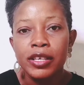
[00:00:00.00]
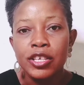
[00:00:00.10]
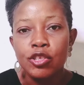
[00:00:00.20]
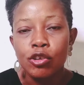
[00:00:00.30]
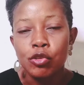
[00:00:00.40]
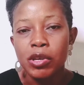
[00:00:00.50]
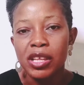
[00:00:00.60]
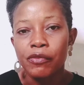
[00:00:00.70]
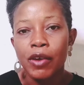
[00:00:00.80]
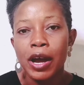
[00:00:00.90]
is not
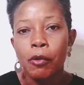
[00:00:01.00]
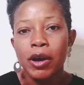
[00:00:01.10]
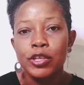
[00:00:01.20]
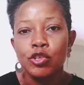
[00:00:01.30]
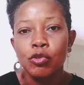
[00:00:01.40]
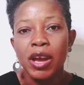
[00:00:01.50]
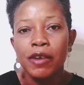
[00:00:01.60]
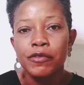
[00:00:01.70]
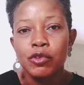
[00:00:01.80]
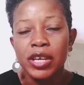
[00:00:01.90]
24 hours. You
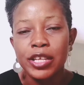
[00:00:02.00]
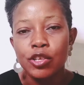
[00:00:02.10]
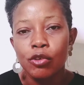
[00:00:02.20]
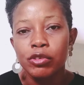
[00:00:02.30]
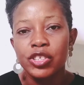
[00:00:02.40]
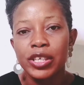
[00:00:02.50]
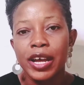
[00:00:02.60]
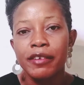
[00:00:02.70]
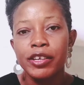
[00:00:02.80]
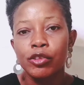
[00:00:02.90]
have to get your own
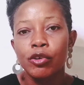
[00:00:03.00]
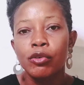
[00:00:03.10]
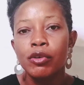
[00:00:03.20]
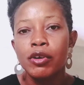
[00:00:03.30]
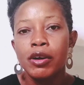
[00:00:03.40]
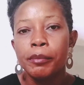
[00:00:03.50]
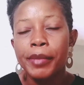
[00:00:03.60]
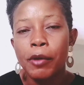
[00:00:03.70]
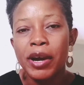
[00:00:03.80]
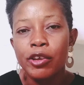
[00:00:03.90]
generator,
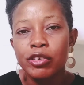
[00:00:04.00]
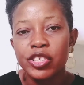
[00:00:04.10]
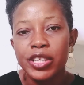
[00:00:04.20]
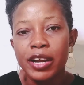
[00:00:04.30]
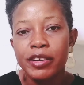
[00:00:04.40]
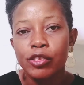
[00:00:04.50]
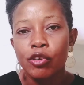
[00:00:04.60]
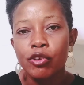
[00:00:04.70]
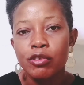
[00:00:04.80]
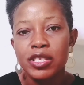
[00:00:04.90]
power your
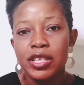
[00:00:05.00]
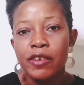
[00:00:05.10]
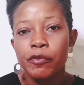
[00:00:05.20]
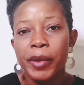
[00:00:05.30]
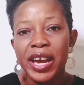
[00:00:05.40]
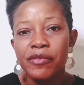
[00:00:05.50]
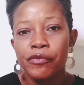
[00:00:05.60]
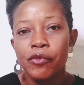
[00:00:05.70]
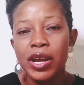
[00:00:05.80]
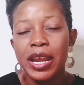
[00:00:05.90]
generator yourself, buy
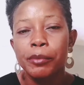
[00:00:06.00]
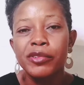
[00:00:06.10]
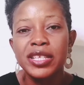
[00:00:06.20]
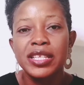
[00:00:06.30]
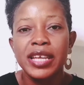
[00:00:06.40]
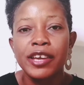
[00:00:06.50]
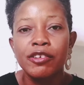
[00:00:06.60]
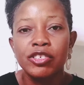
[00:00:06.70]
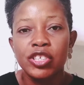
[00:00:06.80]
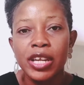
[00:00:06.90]
fuel and put inside
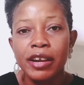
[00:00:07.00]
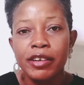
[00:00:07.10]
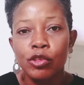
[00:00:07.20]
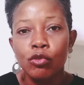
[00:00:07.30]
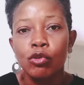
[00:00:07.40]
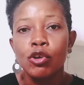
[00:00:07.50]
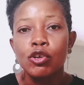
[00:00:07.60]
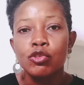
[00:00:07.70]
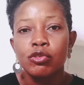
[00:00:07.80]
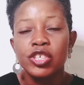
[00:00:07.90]
your generator
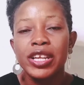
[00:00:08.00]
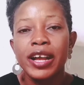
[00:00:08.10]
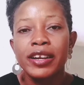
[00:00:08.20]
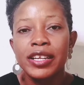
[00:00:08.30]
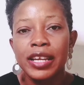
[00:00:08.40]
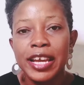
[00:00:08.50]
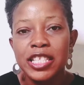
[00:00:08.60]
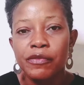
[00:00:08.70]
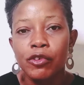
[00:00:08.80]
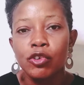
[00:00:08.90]
to generate
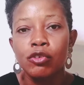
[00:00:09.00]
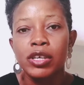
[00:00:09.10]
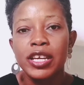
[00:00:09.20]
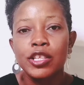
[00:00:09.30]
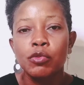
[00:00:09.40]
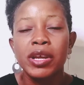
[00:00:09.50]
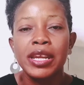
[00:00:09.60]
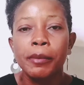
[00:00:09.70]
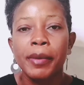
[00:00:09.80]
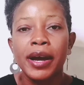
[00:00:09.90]
lights for you in case
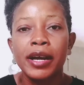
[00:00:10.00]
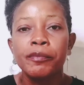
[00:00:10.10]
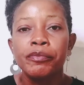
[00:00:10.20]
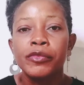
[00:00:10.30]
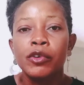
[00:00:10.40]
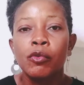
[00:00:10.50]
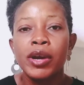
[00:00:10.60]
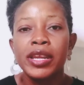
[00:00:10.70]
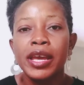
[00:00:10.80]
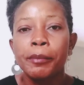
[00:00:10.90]
when NEPA,
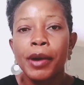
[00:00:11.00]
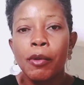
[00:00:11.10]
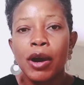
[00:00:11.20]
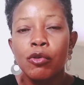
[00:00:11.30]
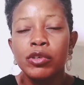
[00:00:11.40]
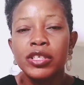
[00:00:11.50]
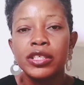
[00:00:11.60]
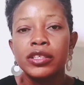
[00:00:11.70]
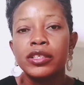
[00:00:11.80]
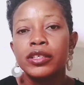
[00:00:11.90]
when a power
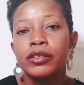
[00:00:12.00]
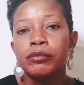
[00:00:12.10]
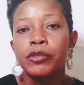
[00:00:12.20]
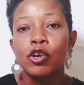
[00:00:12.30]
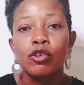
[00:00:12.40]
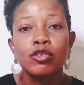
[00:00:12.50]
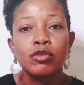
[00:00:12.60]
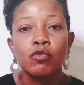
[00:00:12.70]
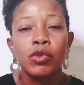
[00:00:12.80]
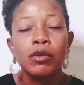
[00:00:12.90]
holding,
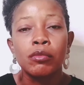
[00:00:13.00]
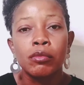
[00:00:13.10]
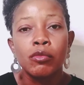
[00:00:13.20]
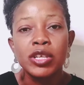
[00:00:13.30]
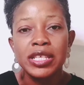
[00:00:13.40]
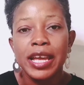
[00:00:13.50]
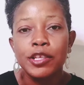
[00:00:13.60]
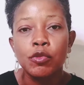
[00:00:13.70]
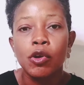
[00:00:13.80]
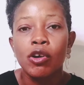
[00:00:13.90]
because we most
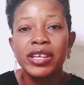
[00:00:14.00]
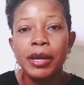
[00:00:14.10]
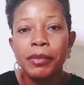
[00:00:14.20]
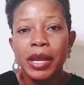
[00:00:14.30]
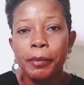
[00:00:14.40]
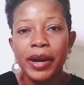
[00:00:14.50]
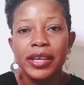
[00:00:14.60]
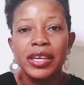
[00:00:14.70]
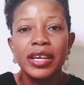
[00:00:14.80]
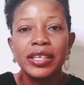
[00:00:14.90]
times we call them NEPA
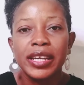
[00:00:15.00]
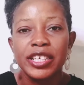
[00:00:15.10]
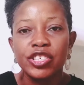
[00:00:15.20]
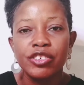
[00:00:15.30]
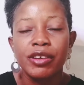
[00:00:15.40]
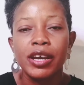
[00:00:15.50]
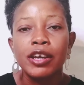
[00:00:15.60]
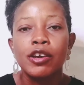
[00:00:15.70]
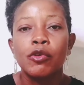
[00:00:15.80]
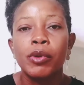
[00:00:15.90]
here in Nigeria.
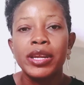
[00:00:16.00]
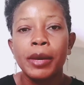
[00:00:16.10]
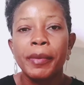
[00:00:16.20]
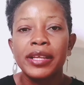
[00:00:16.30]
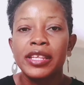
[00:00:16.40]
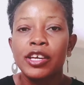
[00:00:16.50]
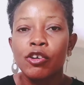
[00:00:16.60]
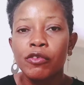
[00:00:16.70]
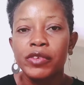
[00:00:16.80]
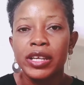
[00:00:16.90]
when NEPA take
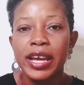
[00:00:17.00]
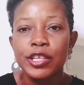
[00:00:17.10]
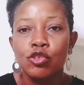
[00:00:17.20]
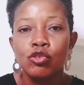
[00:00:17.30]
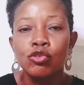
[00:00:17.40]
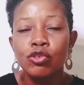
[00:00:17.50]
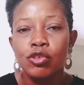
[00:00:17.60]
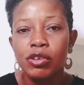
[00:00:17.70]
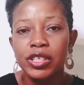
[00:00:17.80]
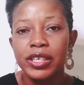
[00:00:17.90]
off the lights, you
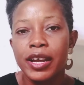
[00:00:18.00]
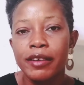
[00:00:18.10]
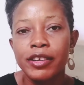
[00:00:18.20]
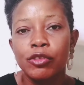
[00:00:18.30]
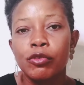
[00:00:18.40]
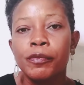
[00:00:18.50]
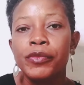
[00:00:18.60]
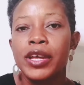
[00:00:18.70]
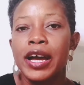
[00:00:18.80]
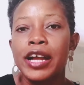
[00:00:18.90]
use your generator,
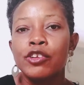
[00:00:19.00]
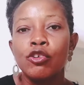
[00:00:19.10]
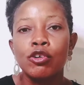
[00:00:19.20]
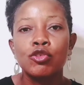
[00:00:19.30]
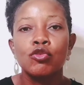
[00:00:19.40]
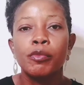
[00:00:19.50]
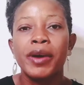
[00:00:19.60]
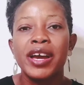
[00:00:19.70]
and you also